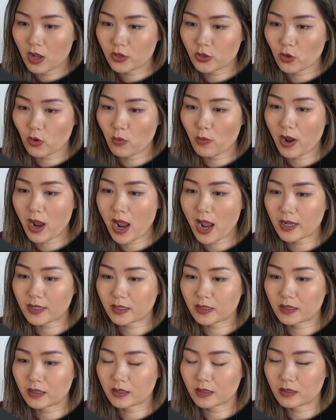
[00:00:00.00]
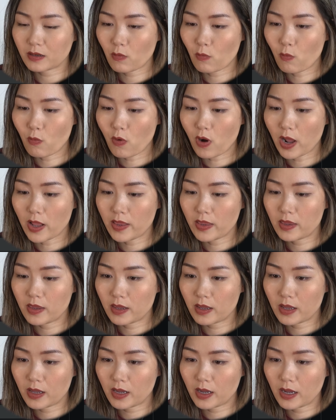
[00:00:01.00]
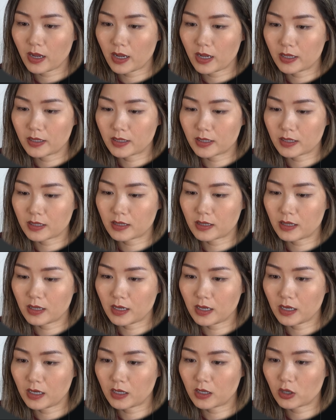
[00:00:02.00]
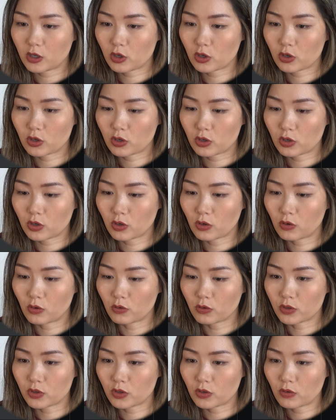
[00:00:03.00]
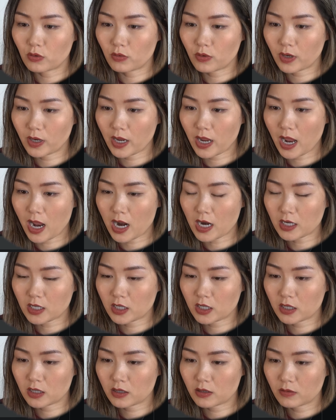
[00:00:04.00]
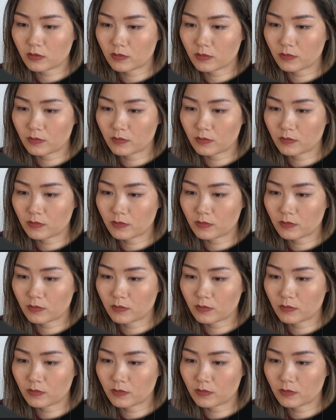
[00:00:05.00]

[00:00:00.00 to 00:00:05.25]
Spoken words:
So I will ask, what is the total cash